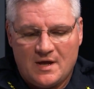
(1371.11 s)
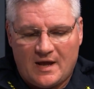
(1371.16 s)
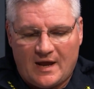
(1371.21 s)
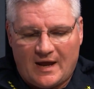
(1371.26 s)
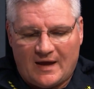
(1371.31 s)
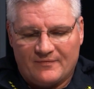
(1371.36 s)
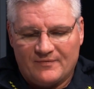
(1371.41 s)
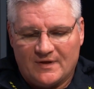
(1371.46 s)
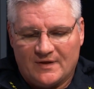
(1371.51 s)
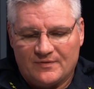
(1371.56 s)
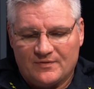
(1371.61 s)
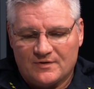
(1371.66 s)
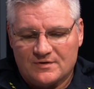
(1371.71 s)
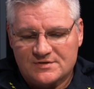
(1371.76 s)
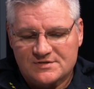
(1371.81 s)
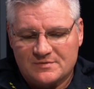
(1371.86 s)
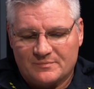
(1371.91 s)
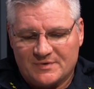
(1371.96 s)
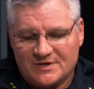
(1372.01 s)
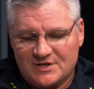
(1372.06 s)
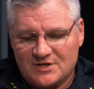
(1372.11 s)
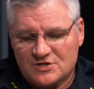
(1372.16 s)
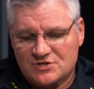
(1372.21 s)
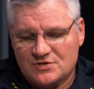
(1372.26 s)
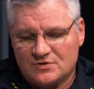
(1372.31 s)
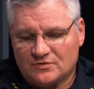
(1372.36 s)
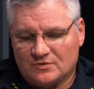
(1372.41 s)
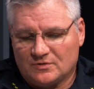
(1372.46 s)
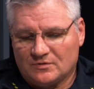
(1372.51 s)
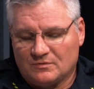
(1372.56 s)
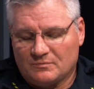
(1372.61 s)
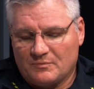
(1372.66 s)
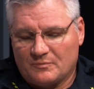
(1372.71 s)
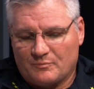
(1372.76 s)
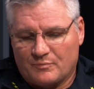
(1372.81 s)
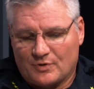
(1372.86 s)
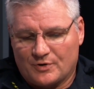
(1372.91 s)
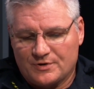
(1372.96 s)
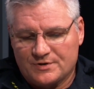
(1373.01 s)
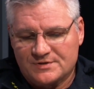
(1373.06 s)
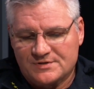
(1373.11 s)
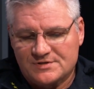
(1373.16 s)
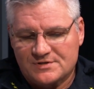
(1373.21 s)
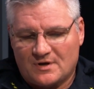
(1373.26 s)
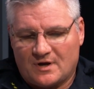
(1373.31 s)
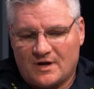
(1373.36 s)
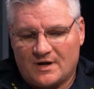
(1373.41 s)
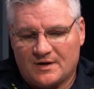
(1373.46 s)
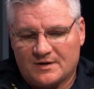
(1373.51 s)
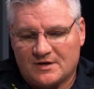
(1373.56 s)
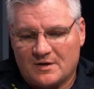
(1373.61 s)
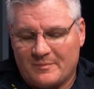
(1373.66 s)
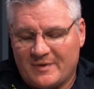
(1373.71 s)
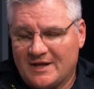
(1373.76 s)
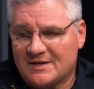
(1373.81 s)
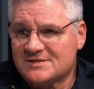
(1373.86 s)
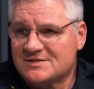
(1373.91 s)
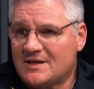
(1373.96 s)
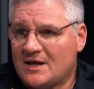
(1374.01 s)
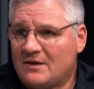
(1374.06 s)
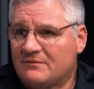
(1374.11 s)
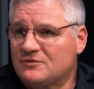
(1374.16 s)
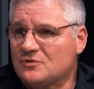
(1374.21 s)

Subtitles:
and then there's some additional burdens on command staff